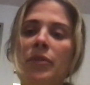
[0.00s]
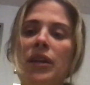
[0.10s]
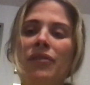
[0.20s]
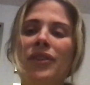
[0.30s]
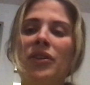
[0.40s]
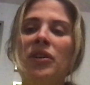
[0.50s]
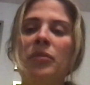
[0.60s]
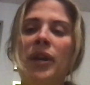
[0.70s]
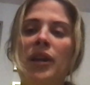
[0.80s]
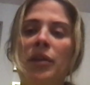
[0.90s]
even though it
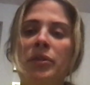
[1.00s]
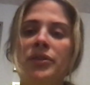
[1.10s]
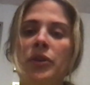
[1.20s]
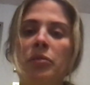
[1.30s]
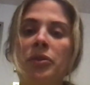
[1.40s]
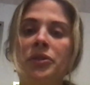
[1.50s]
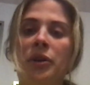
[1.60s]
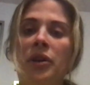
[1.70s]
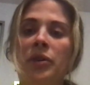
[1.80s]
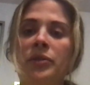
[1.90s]
might not be suitable to
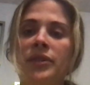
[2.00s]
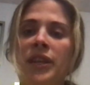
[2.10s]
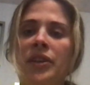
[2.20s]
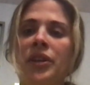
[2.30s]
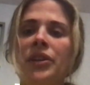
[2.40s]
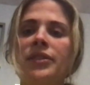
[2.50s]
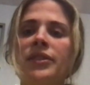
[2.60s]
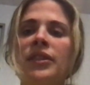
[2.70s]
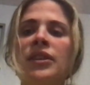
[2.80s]
our own standards?